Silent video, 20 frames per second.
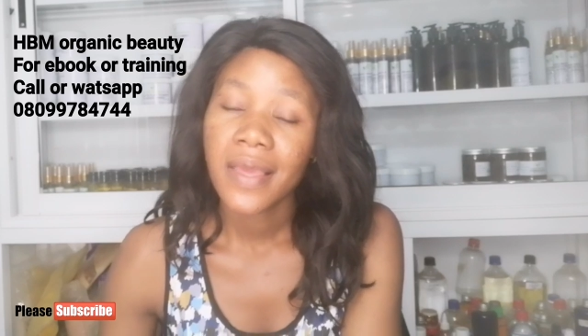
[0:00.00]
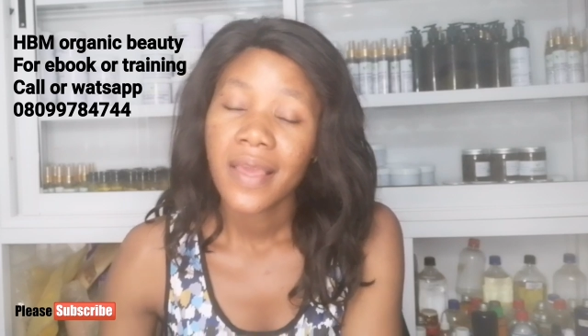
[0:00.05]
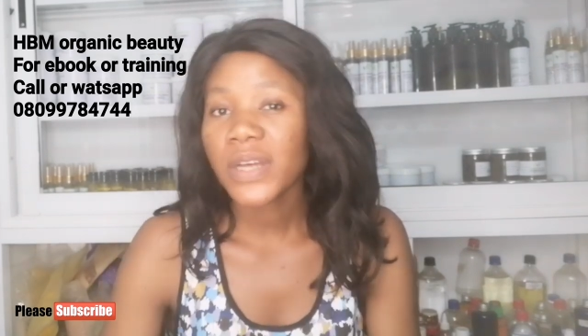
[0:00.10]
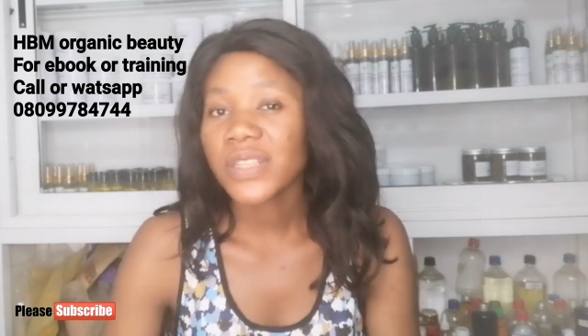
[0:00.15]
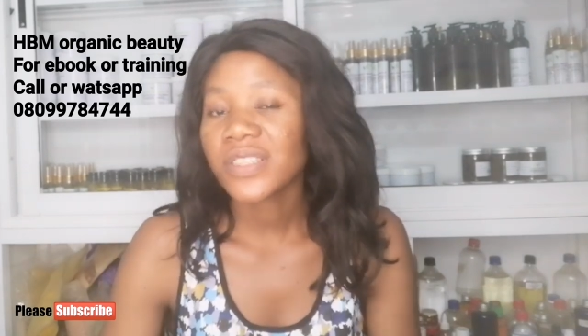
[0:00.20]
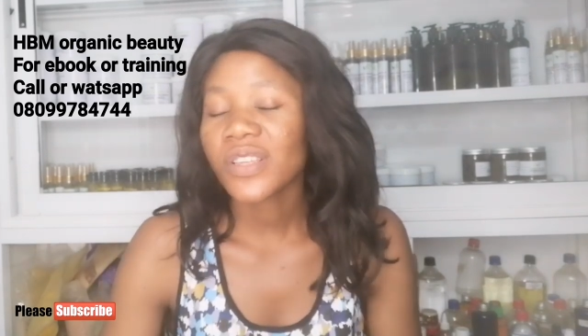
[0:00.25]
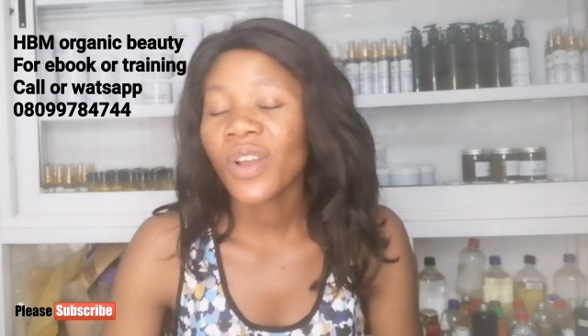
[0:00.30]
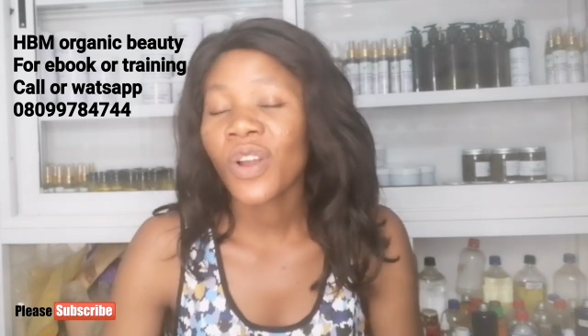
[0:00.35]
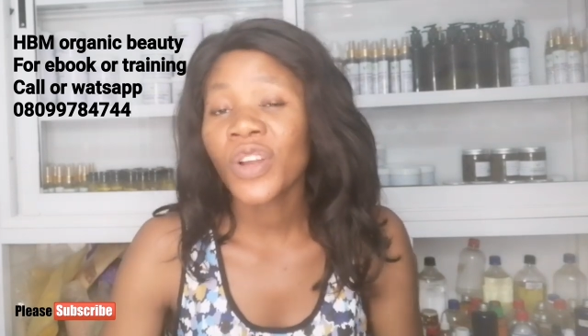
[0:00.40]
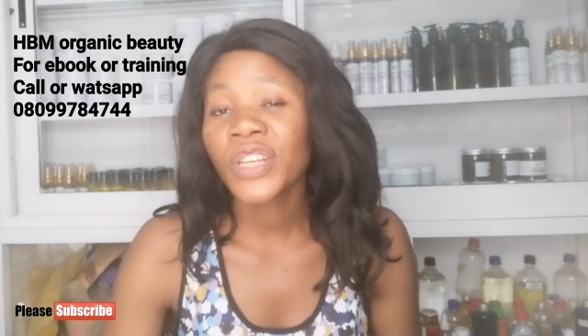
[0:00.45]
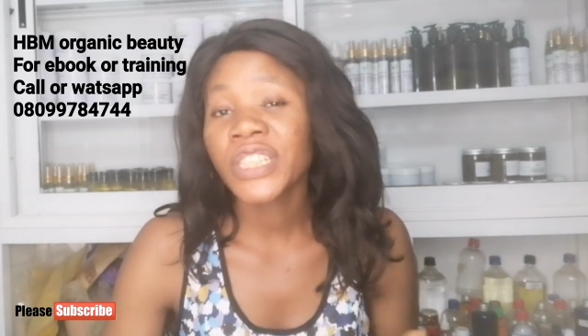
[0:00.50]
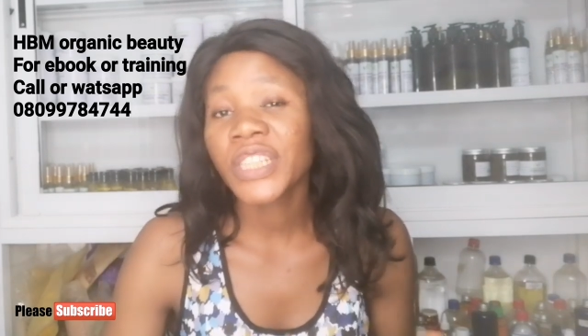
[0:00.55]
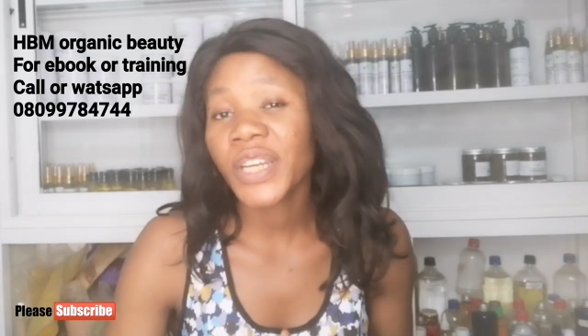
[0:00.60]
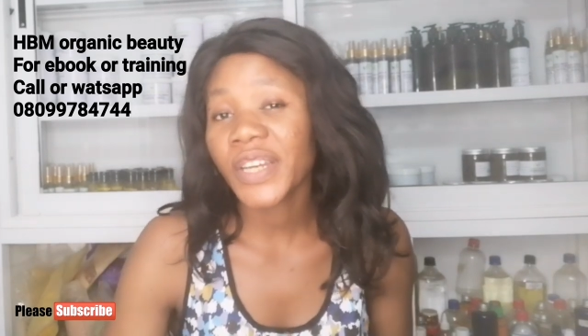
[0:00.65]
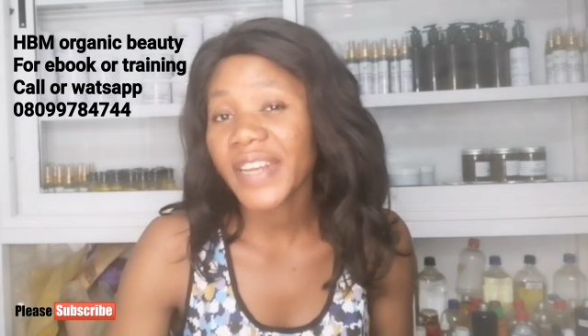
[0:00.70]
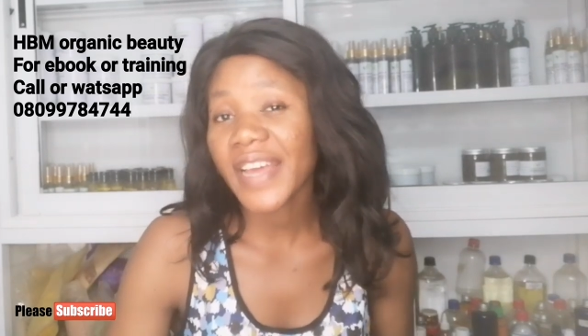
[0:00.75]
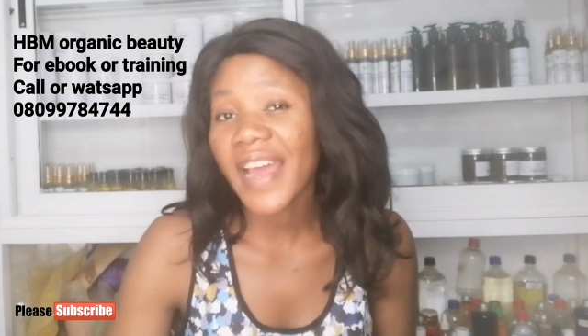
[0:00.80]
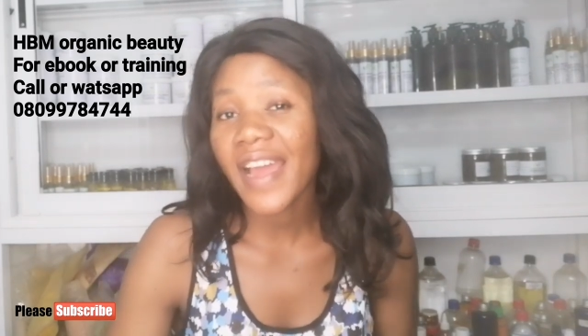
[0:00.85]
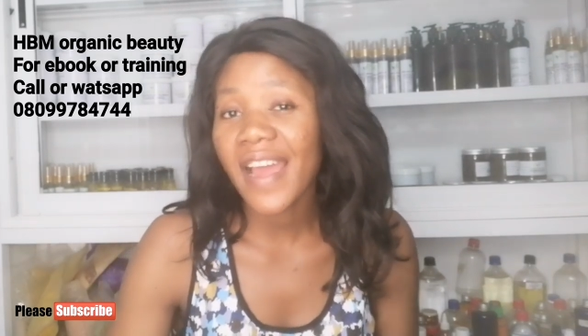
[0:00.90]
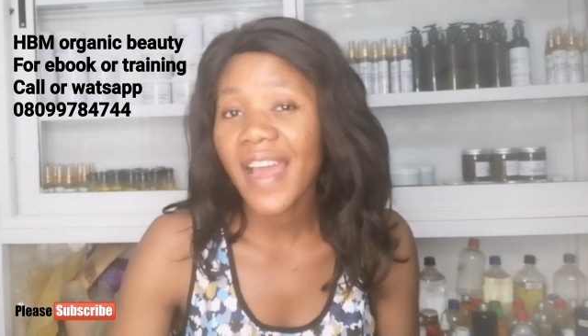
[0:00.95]
But on the
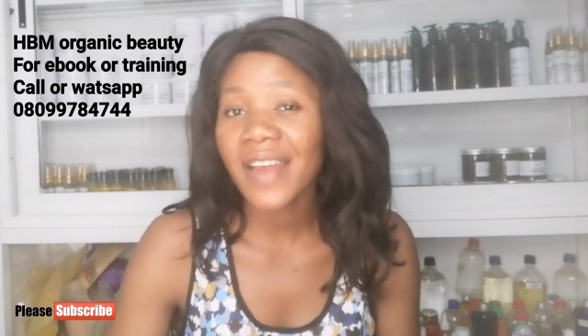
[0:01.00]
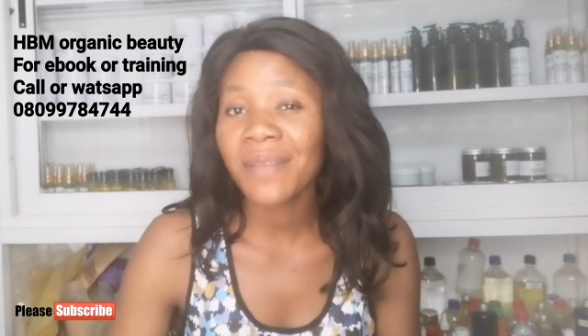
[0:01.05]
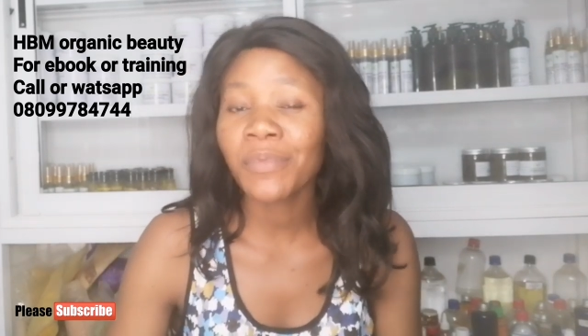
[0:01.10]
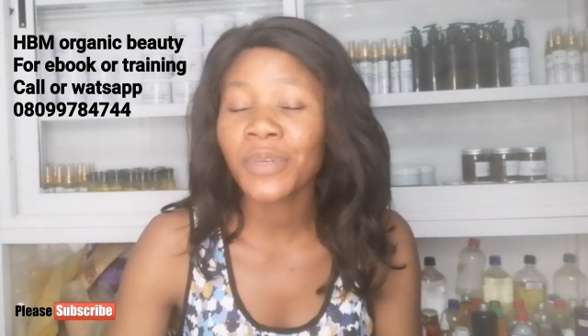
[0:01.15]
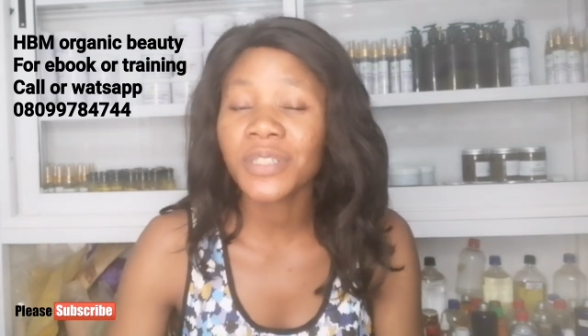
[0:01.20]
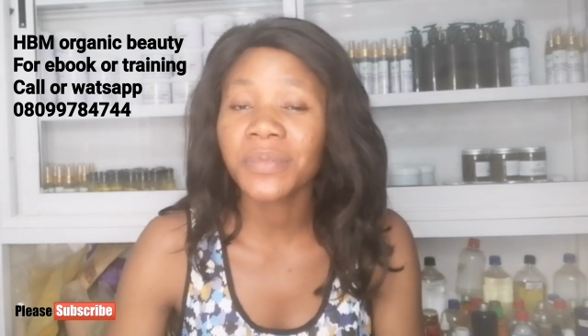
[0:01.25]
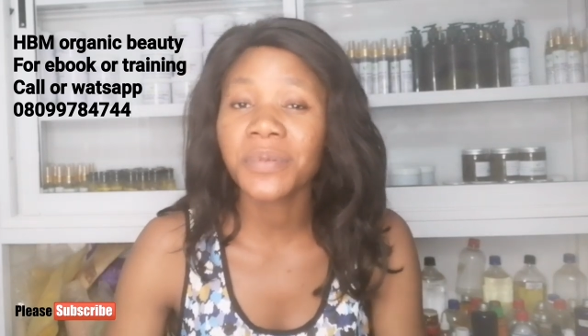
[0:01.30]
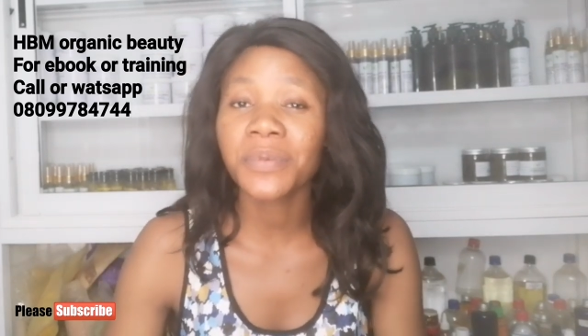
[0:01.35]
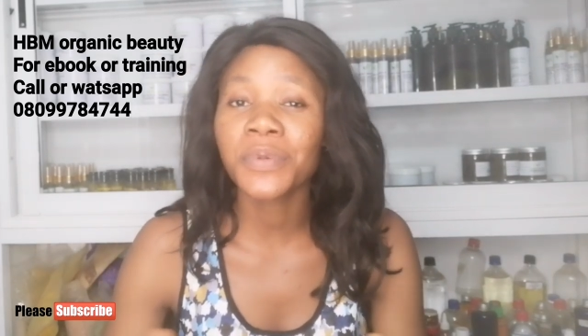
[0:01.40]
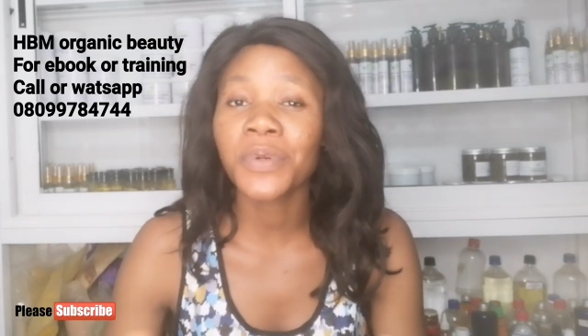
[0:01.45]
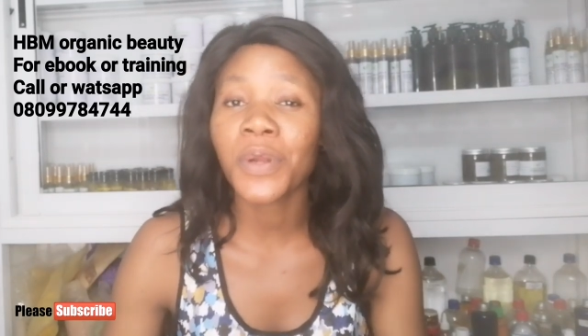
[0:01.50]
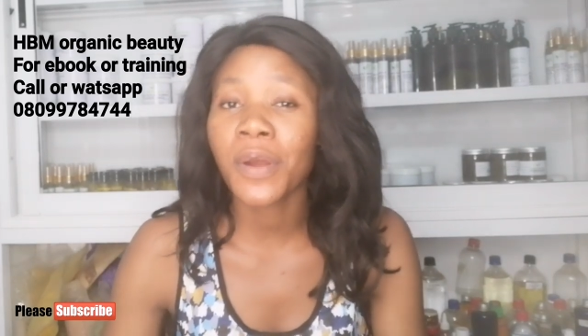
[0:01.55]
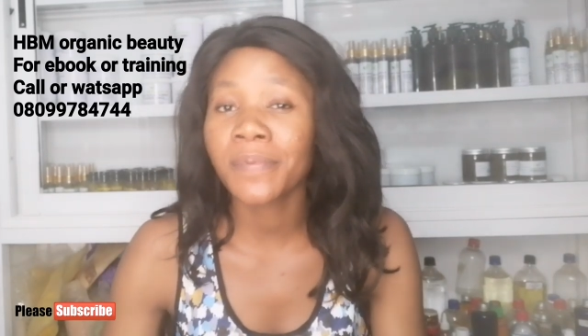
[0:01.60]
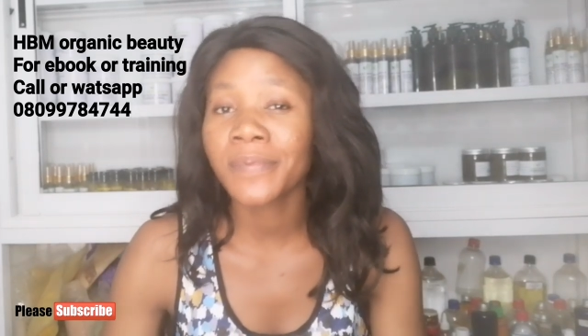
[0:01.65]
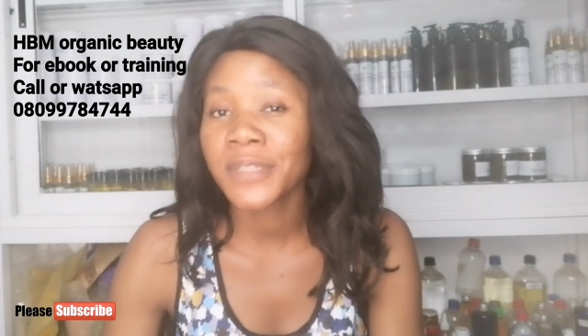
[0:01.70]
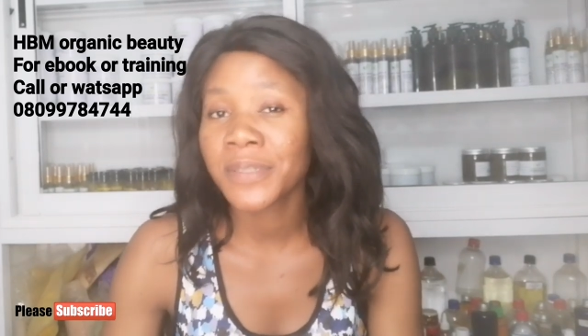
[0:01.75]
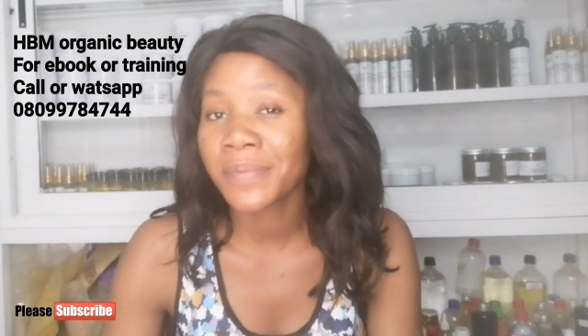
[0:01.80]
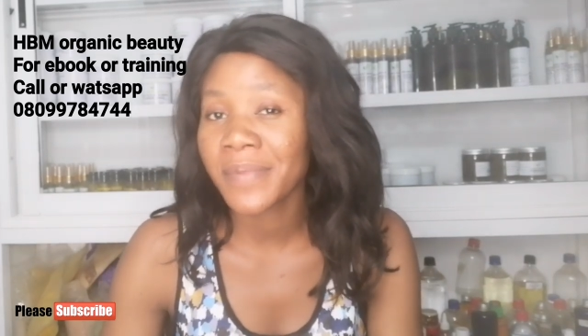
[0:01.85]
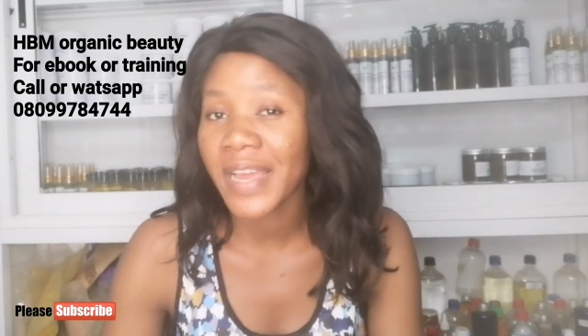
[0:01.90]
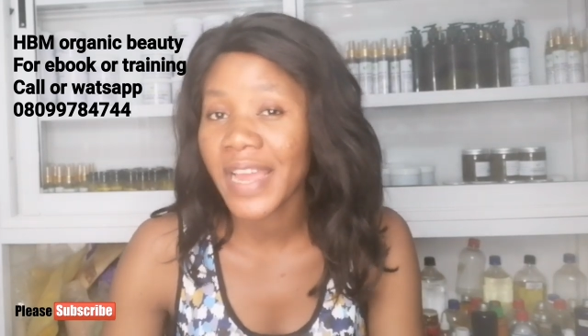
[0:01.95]
other hand, most people
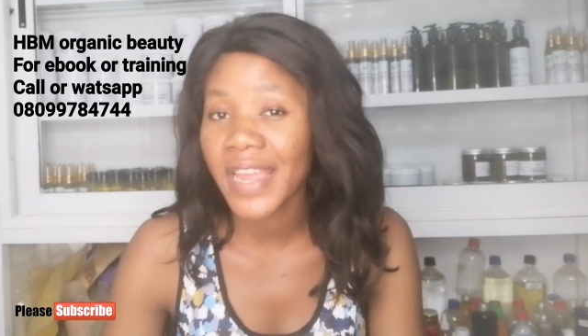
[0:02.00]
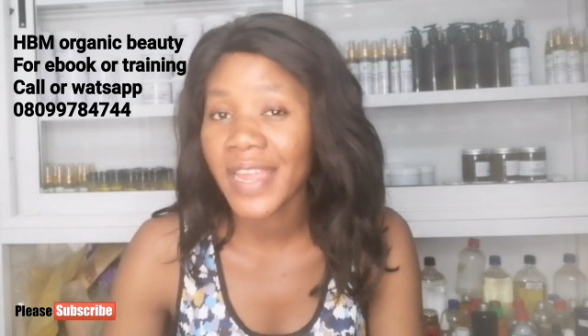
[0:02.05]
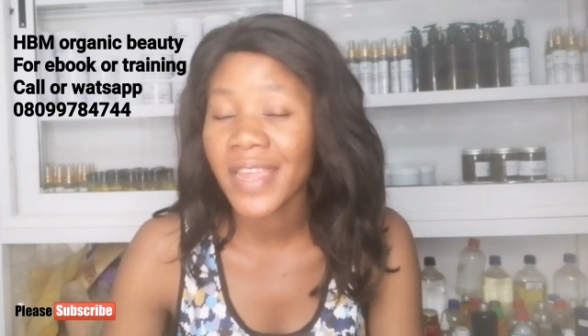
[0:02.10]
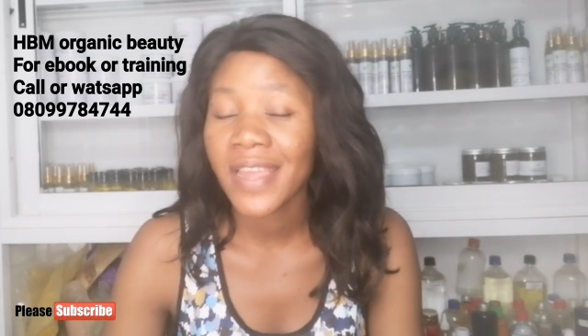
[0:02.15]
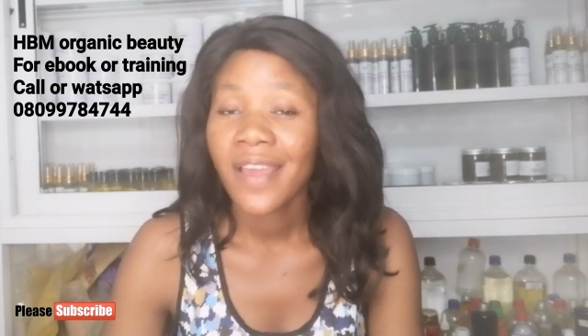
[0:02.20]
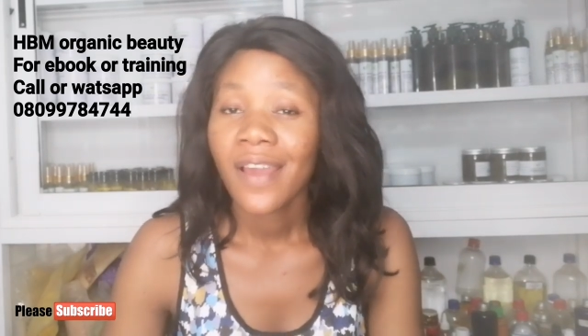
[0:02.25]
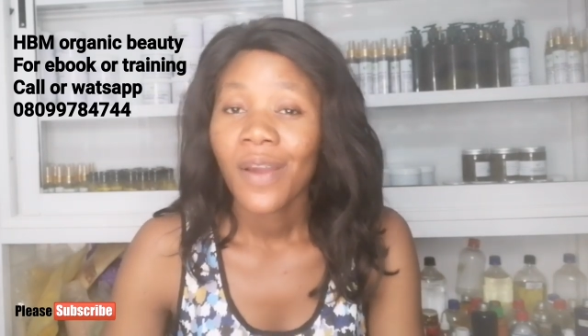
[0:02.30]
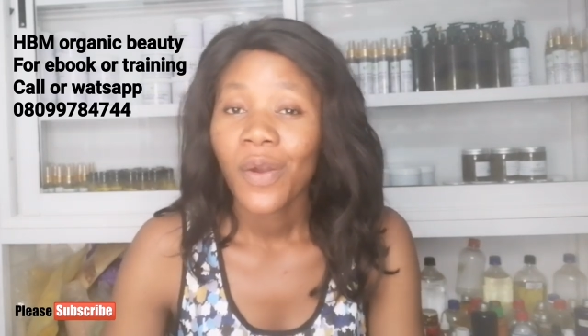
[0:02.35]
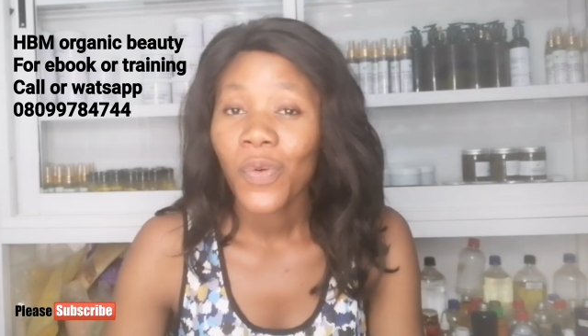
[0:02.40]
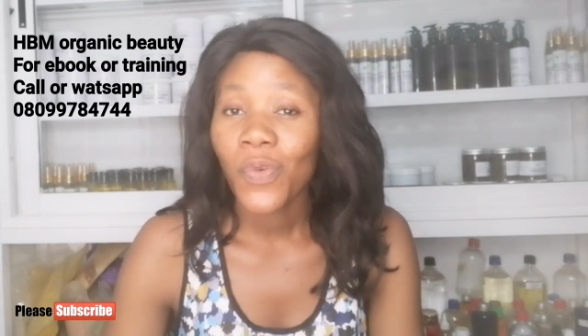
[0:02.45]
come to my